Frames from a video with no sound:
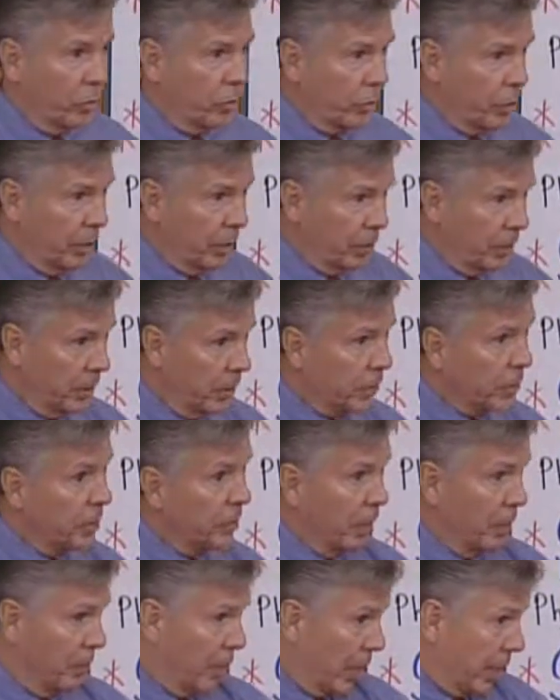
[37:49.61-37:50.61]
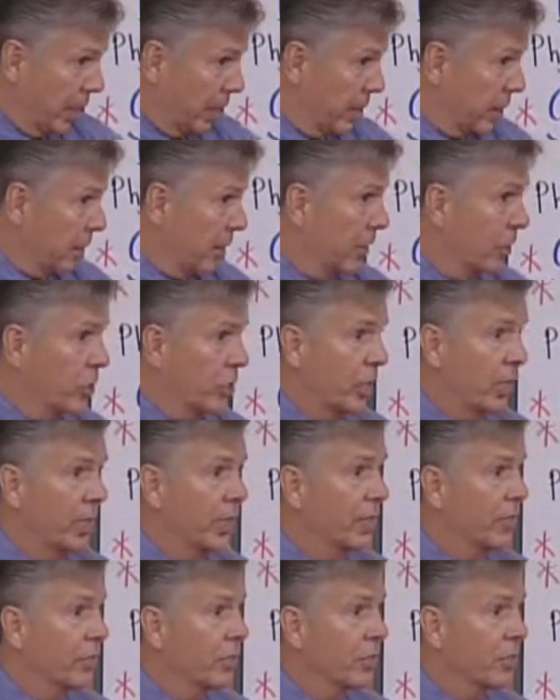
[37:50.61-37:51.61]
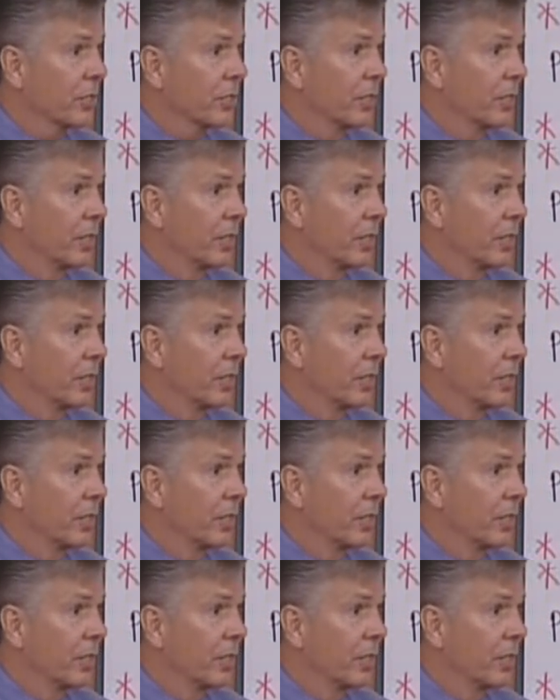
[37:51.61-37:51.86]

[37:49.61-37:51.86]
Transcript: treatments, and my body's going to change.